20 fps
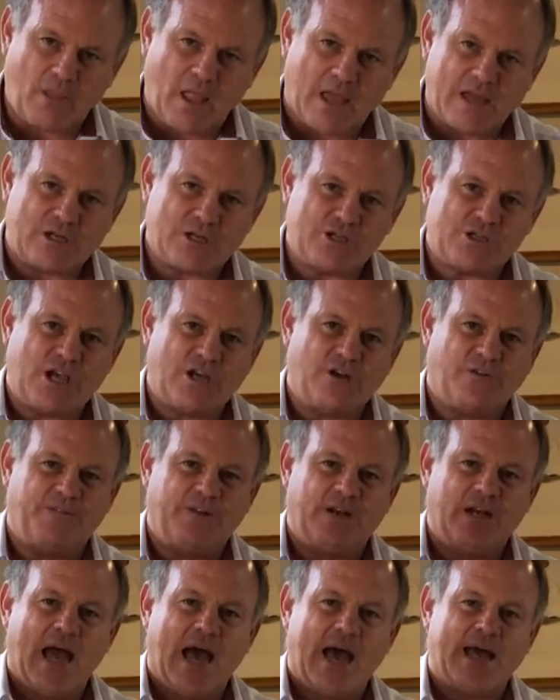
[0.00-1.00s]
and to set off
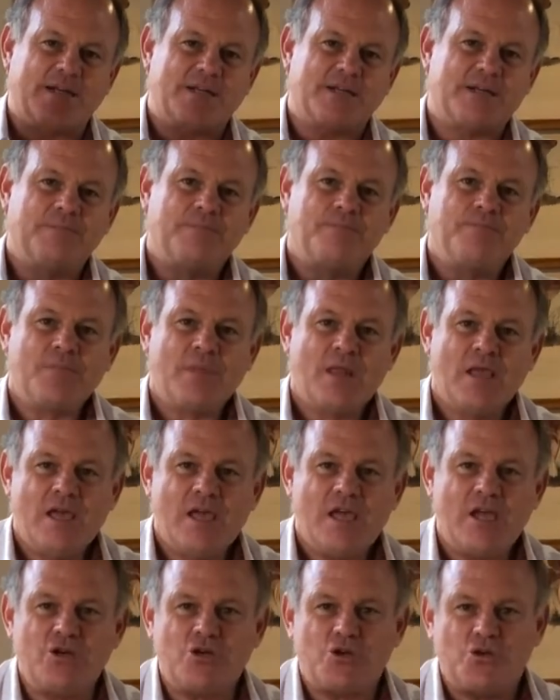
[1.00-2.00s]
inland
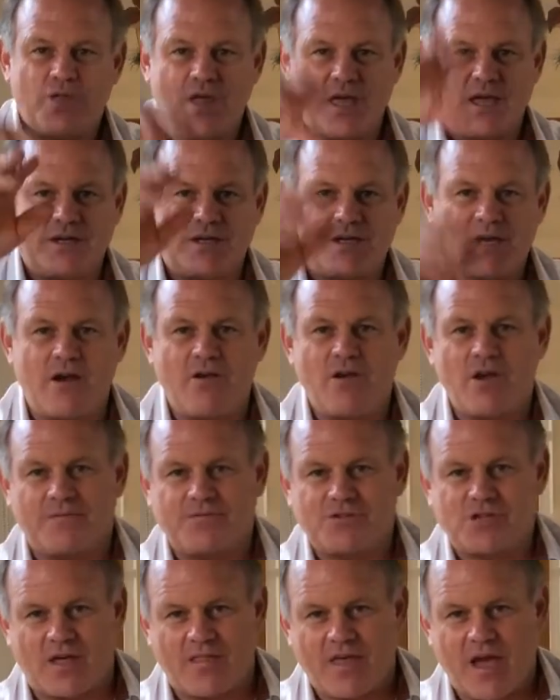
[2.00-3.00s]
into the interior
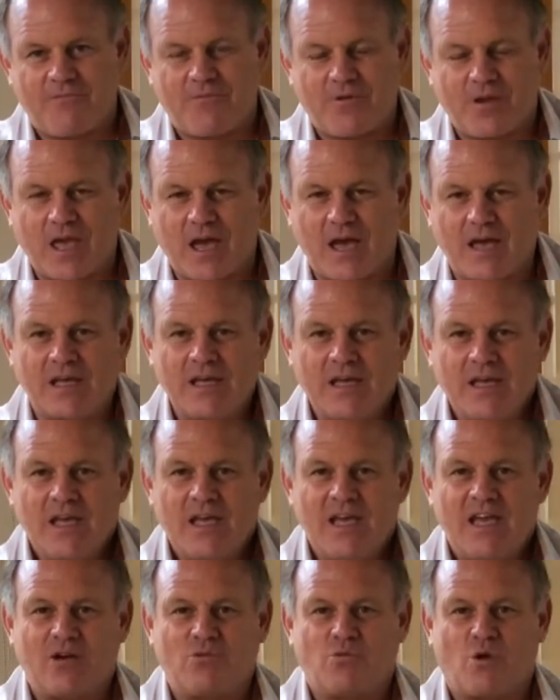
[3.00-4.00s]
of South Africa
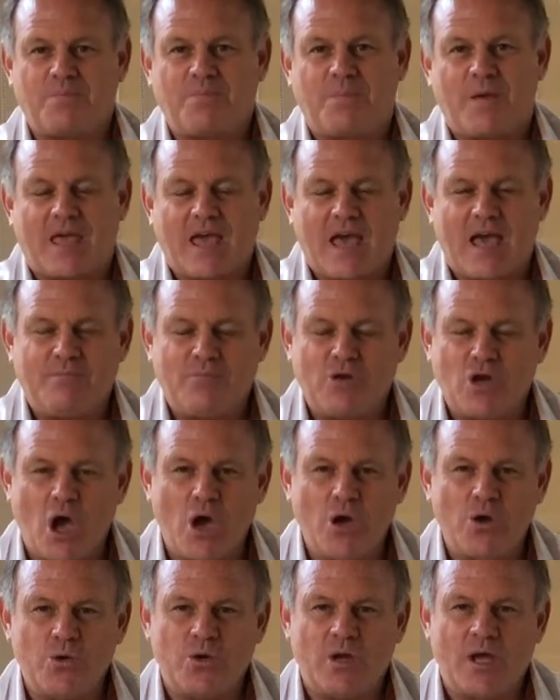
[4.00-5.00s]
in what became
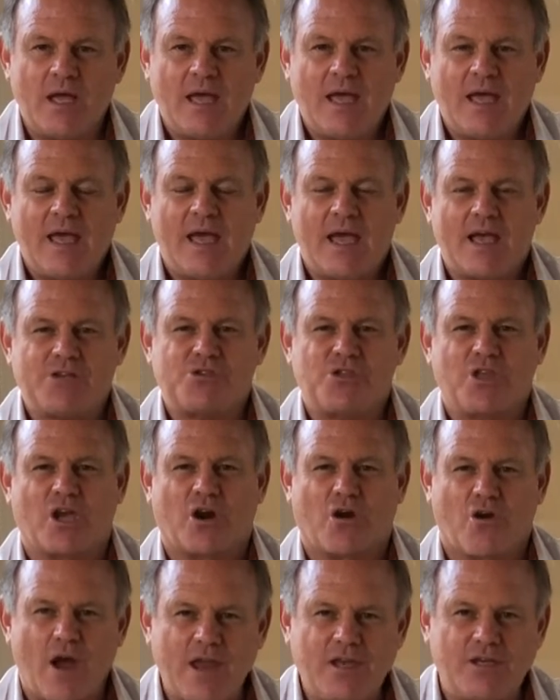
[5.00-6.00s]
known as the
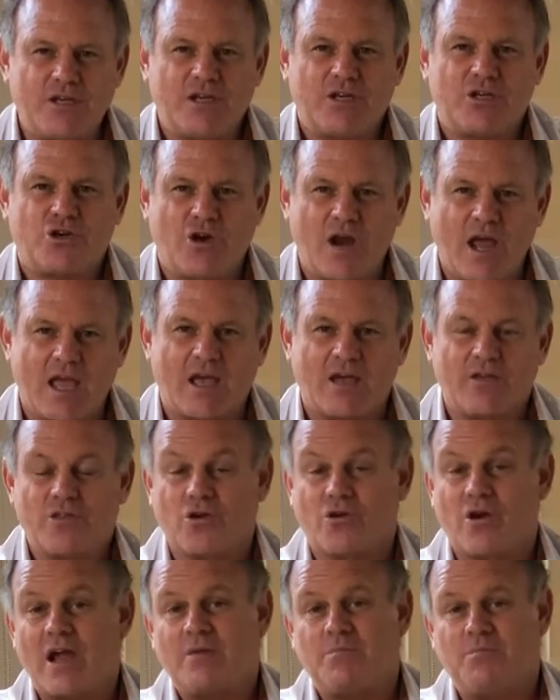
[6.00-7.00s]
Great Trek, the
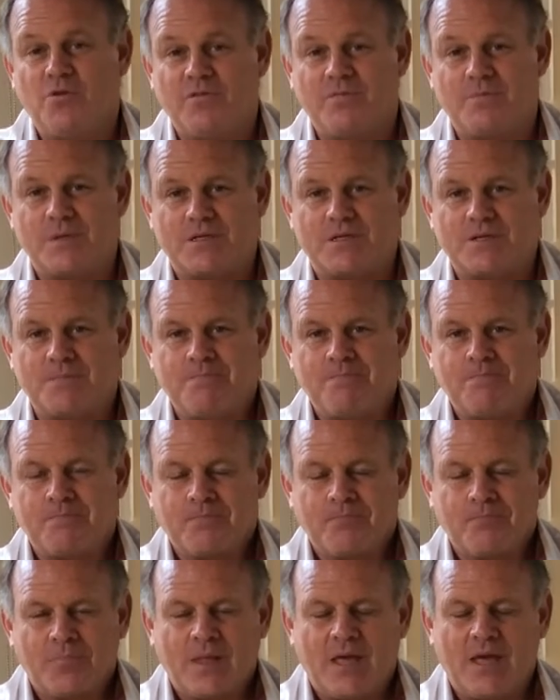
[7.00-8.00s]
Great Movement.
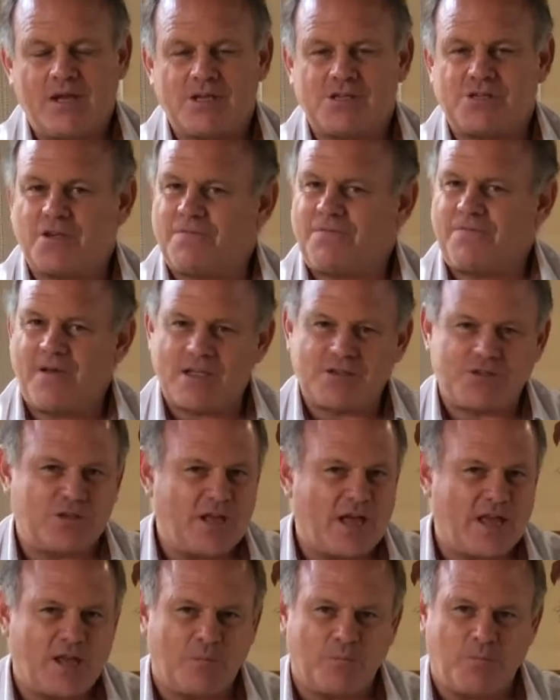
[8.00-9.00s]
It is a
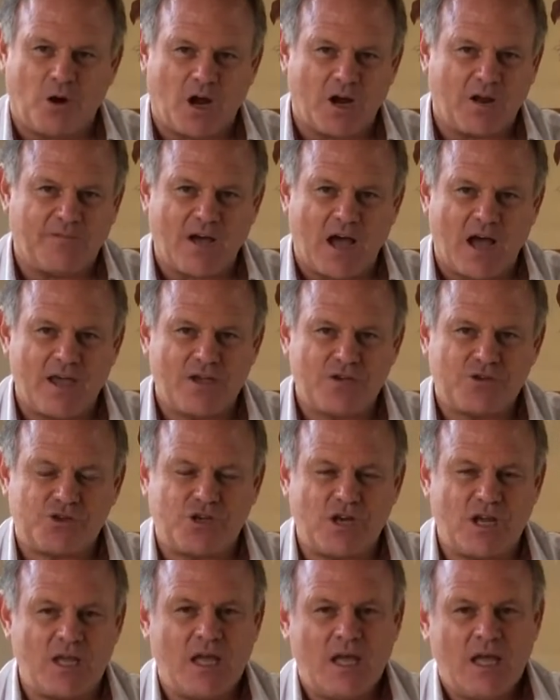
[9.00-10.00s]
fascinating part of our
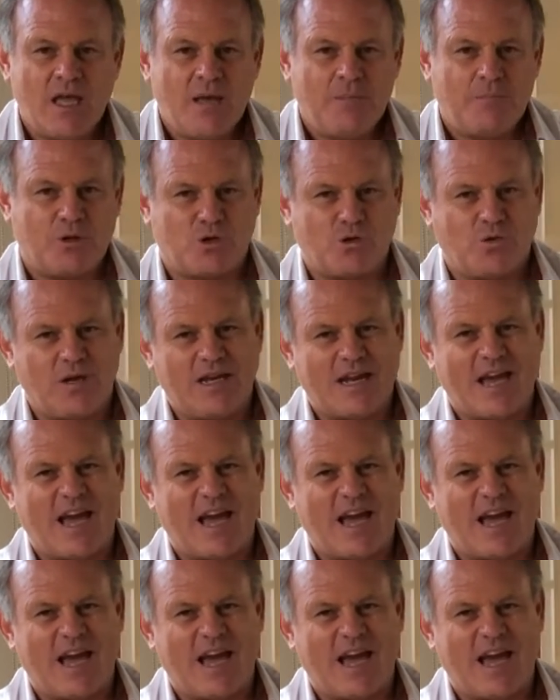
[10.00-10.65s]
history between